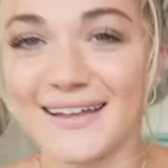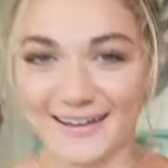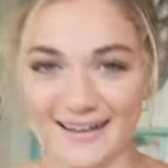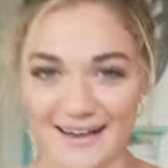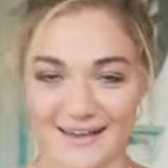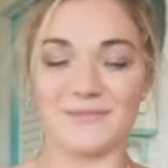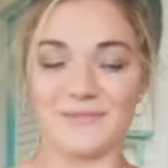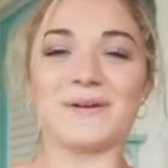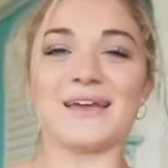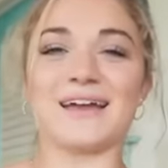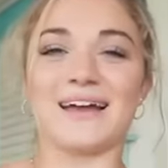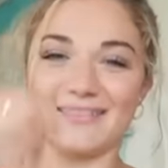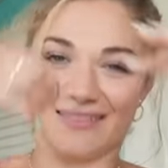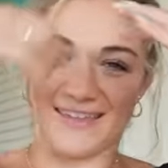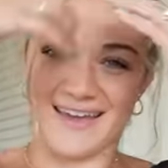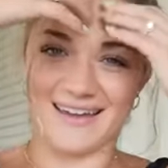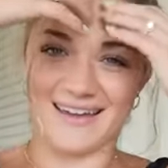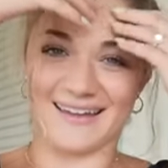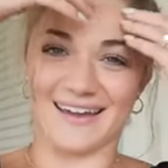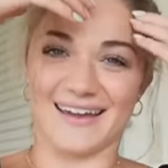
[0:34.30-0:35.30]
Now that we got
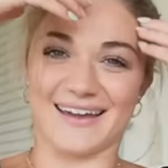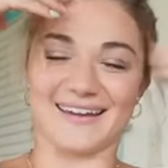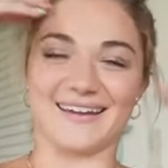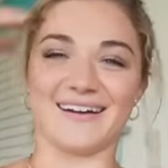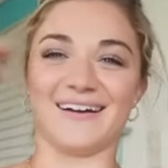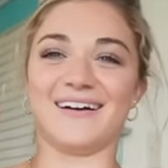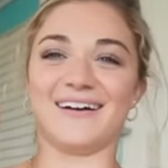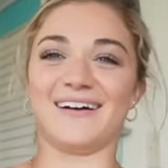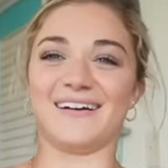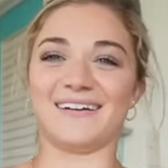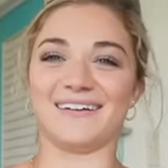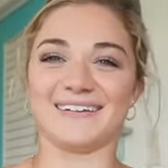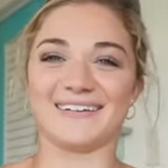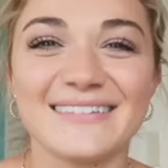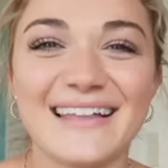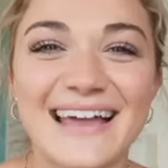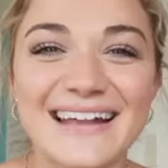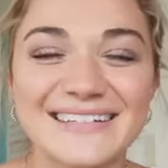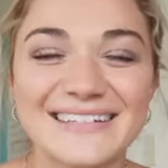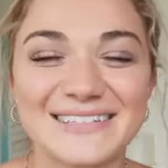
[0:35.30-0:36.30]
that guy gone,
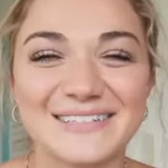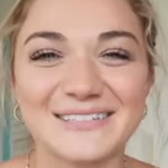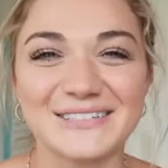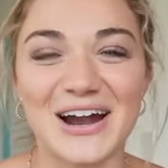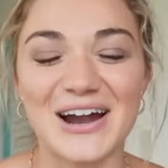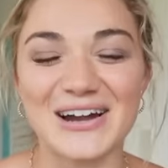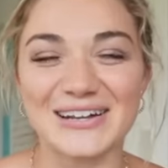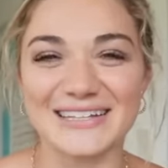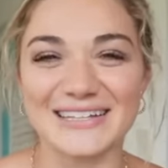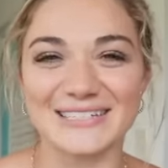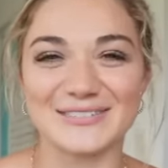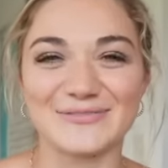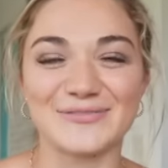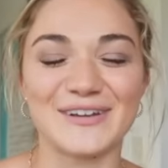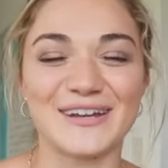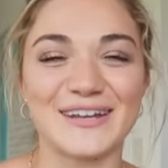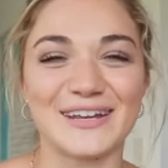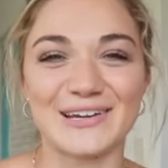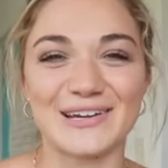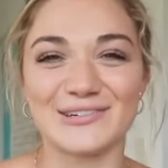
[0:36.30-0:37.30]
let's start this
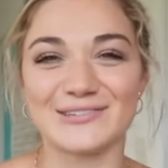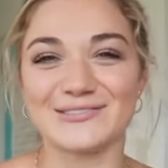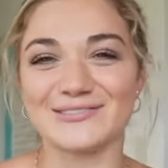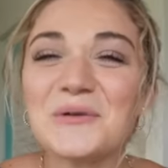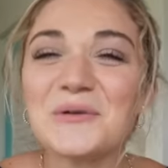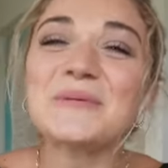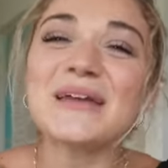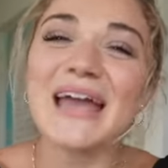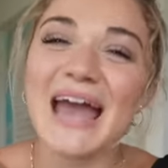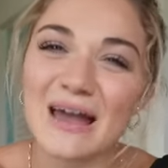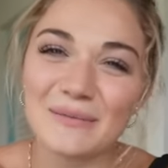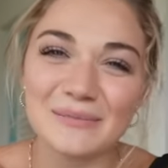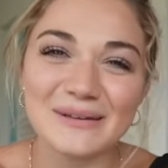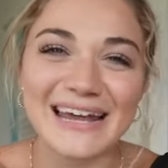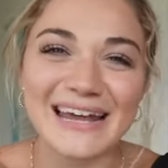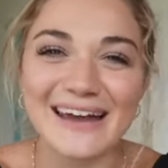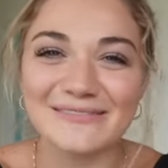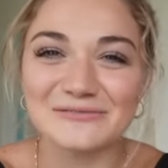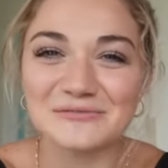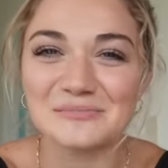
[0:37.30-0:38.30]
video. We'll be happy
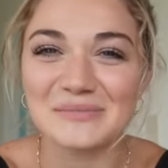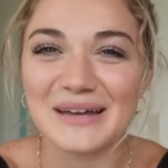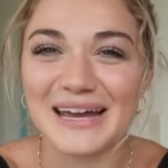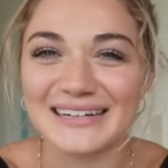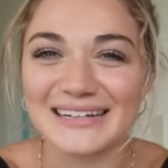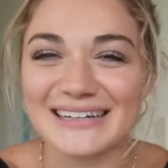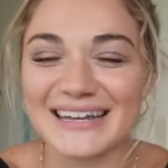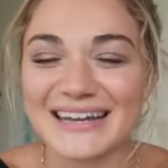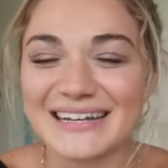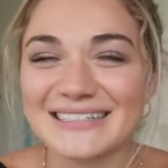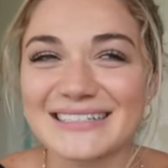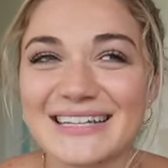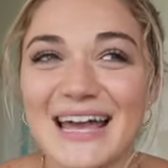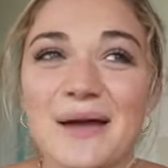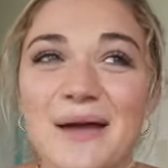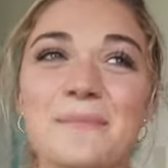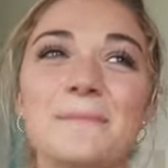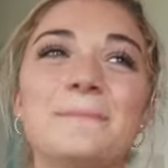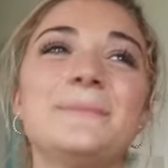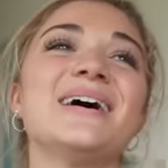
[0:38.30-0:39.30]
to have him back next
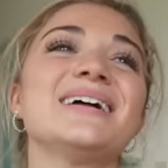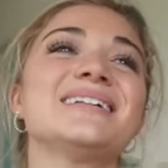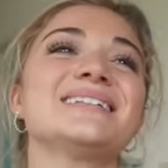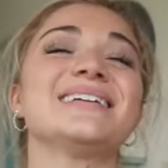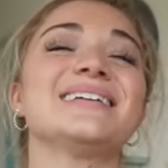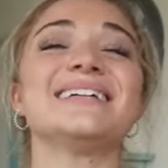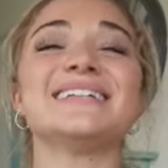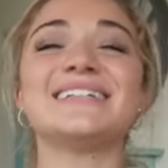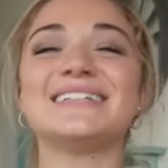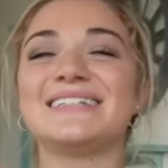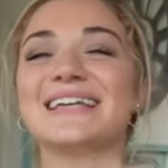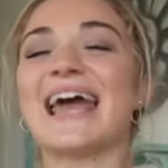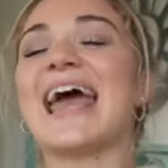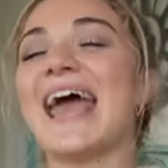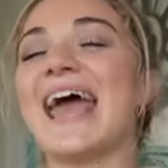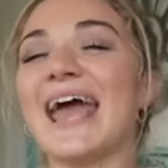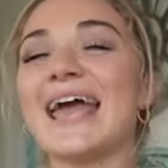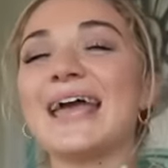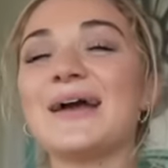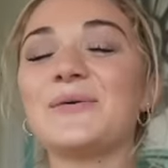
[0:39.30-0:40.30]
time. But
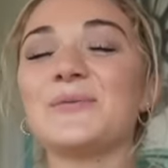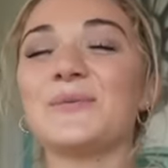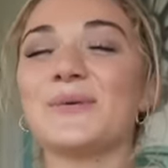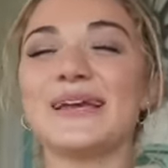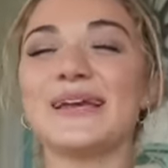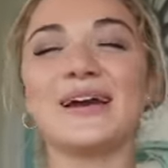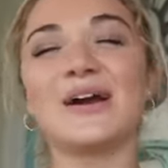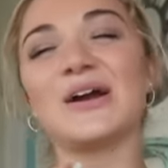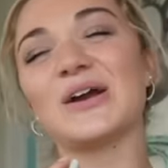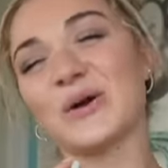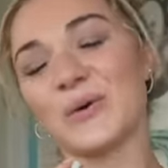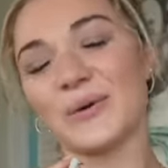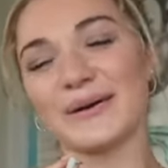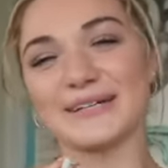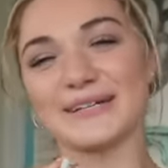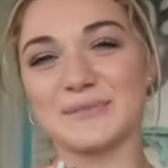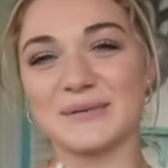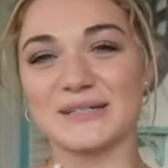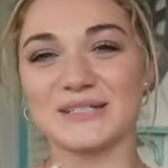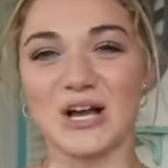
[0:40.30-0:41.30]
today we are
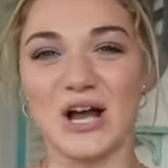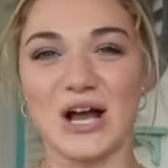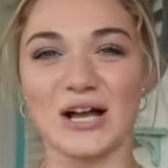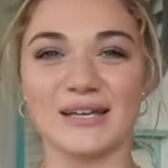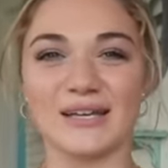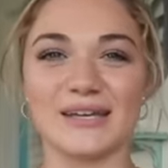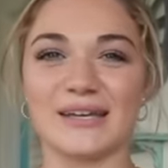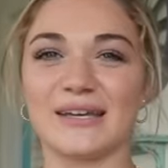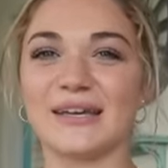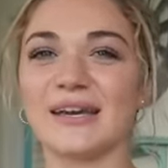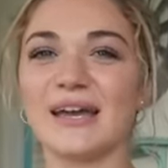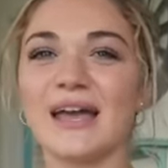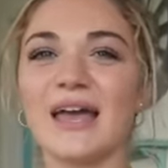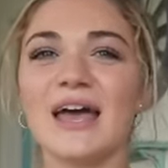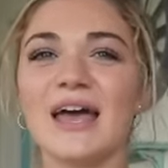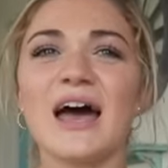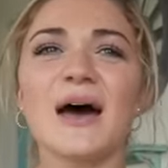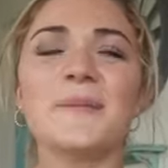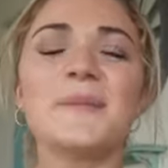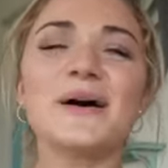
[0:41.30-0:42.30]
going to be talking
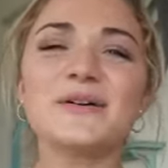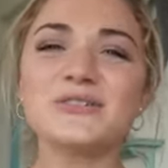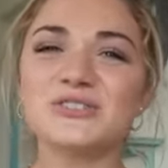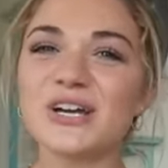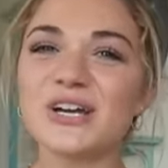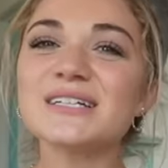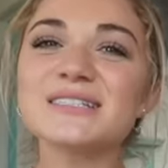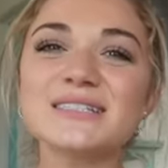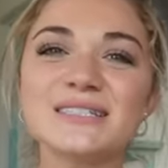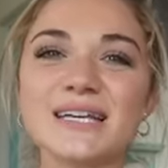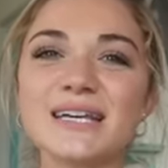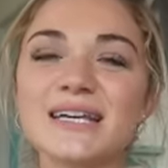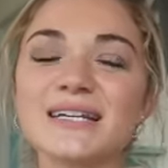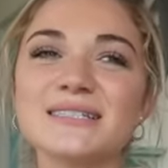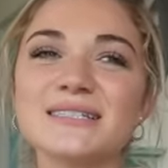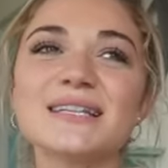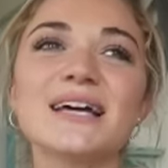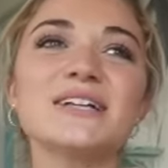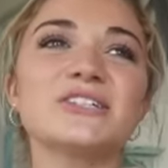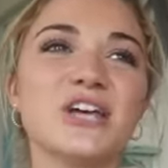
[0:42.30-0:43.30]
about just
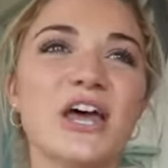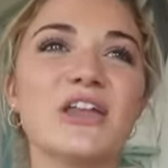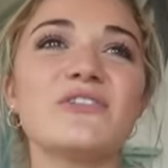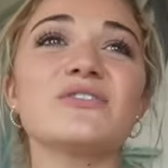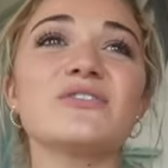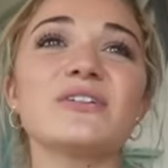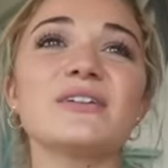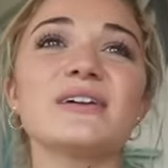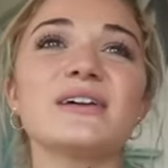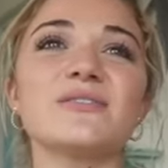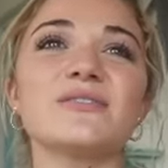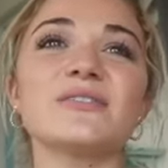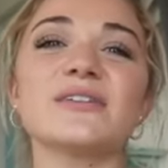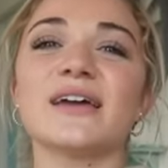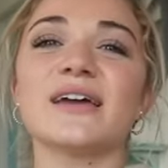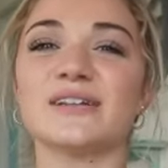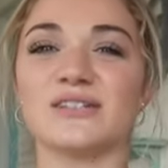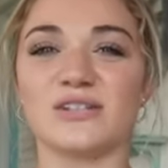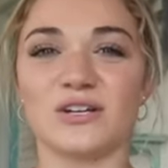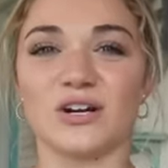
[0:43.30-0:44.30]
things that generally
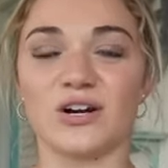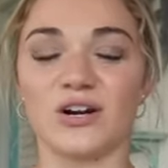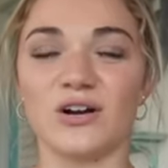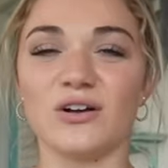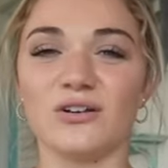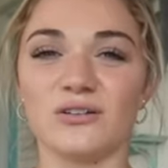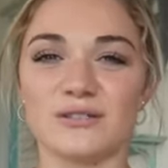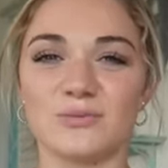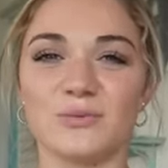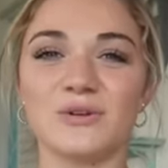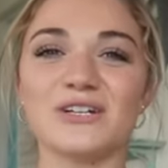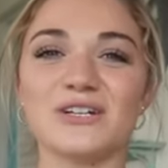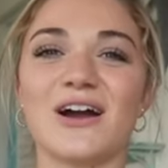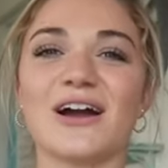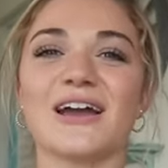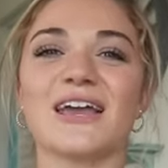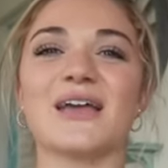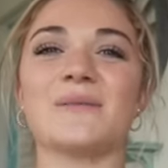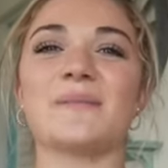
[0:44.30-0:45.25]
relate to girls. We're talking